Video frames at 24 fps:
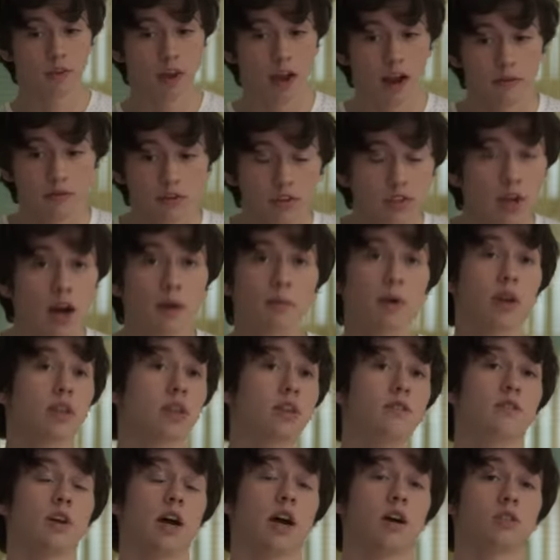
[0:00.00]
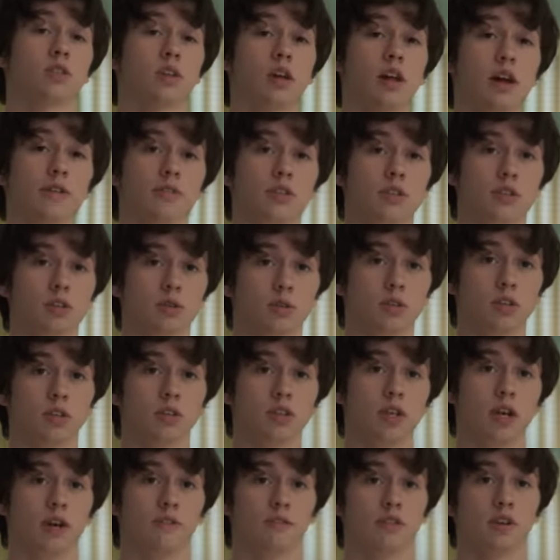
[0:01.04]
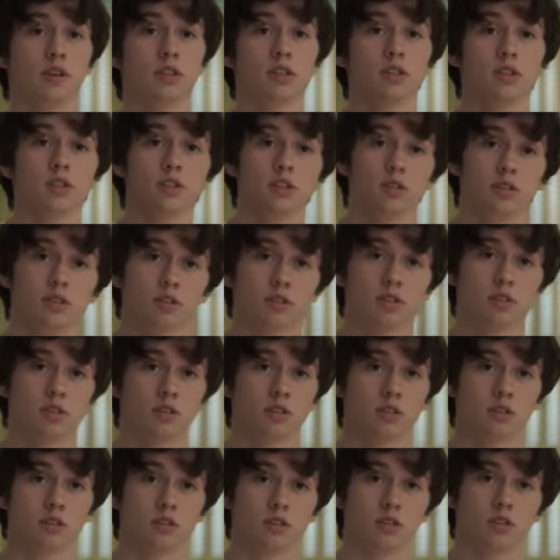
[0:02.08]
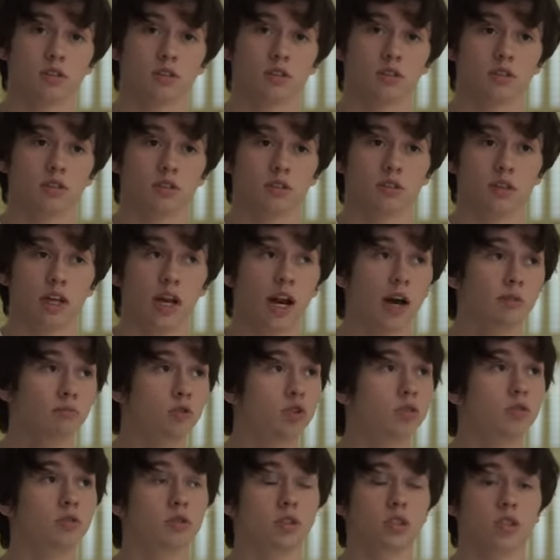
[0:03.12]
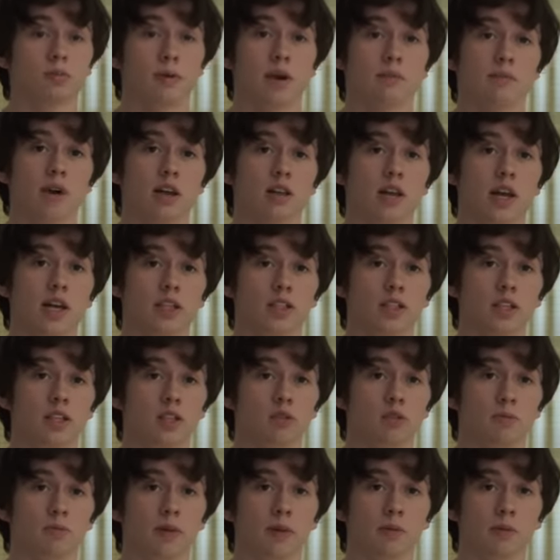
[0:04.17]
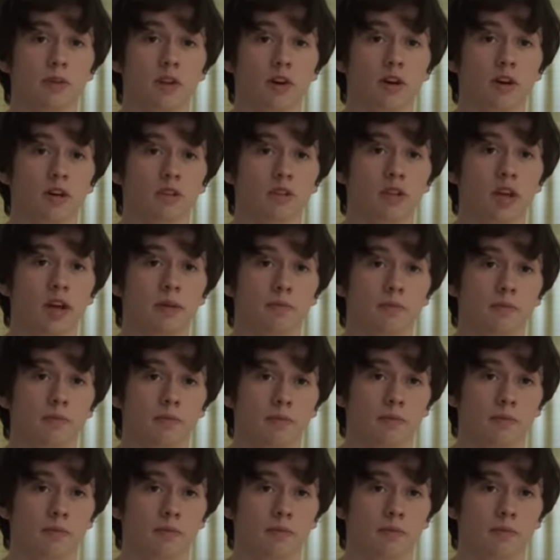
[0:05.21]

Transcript: every time I leave the house, I'll have to deal with their sad faces. That I'm choosing to spend my last days with people that aren't them.